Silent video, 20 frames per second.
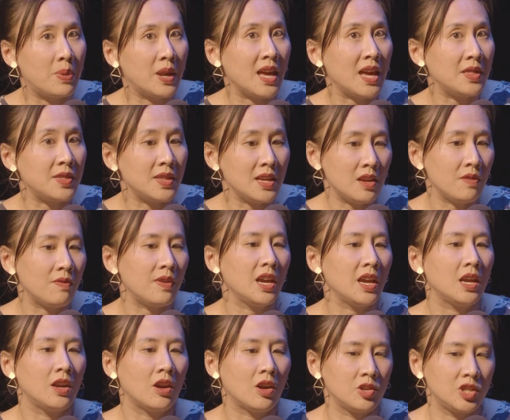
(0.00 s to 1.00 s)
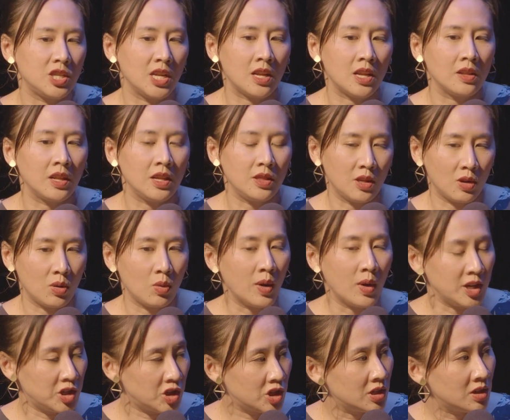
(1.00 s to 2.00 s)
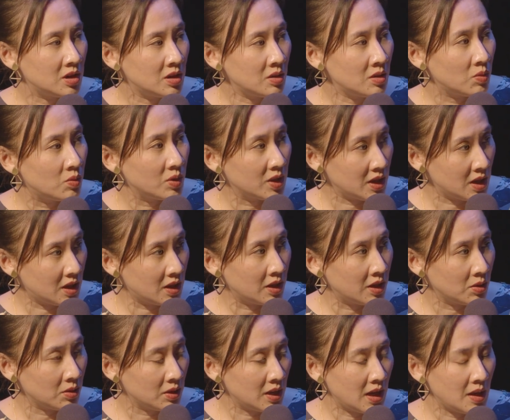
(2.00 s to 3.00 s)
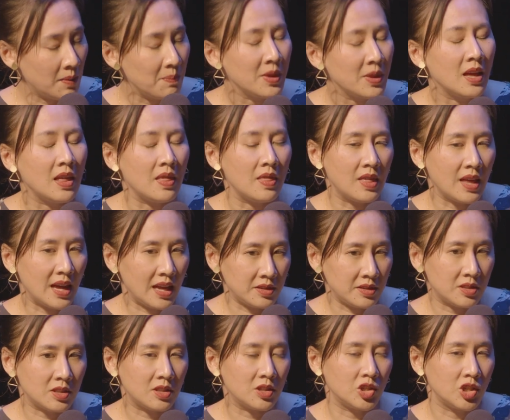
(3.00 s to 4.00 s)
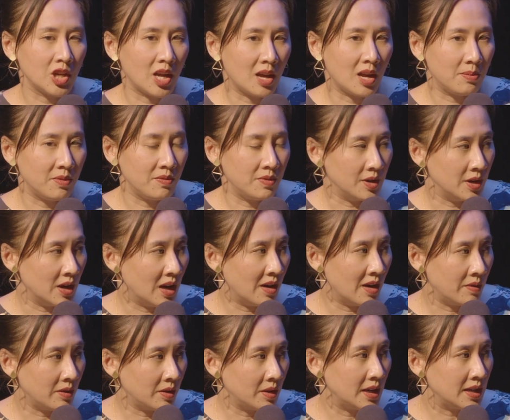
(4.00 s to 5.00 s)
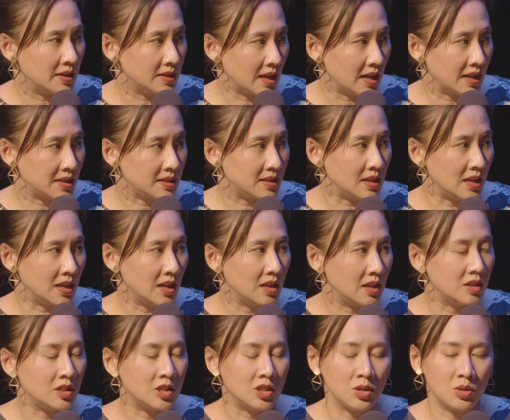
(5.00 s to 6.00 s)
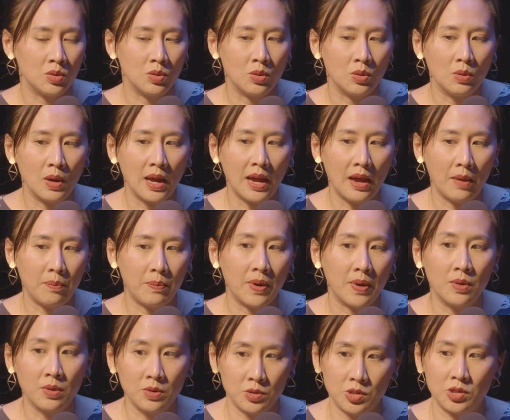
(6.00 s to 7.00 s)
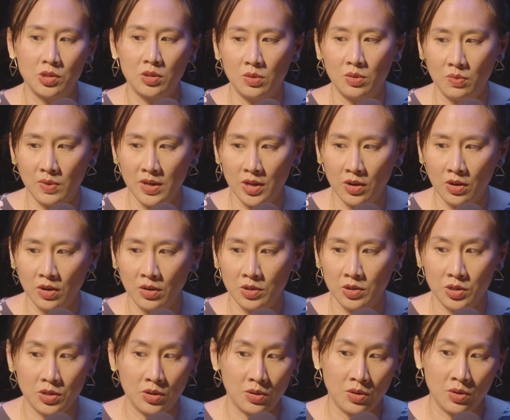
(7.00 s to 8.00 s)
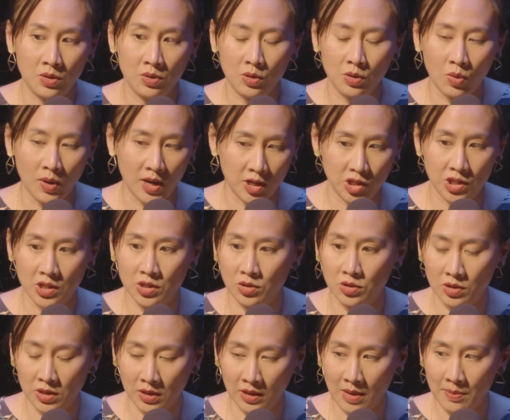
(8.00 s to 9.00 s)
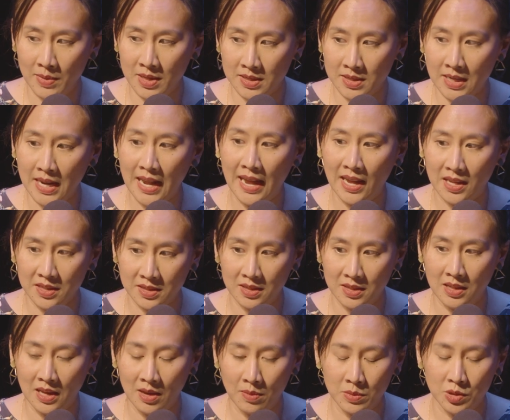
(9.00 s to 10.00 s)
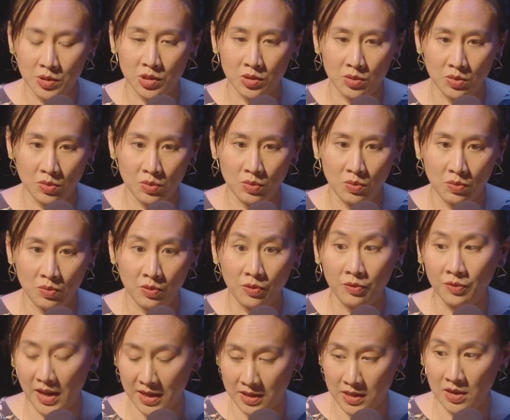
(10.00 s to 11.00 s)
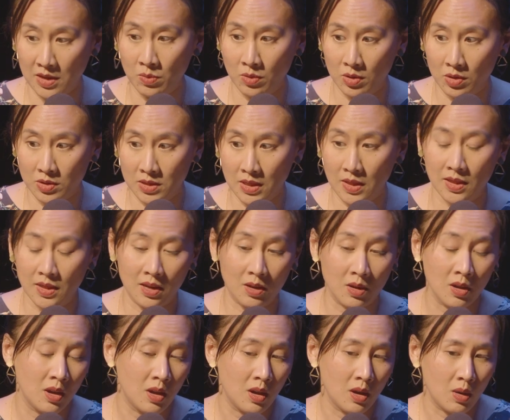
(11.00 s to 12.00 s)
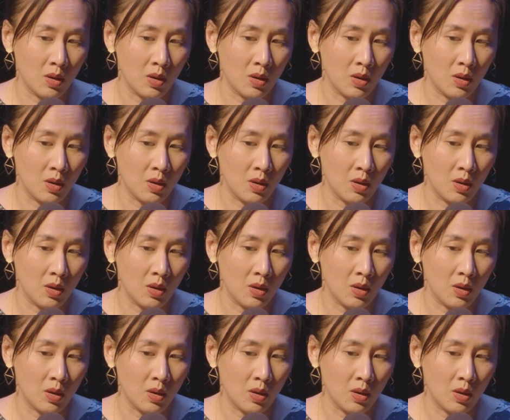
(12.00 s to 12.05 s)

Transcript: But I think if I can articulate the question really clearly, that's the job of the novel as I see it, to pose to the reader certain questions or dilemmas and ask them to reflect inwards and think,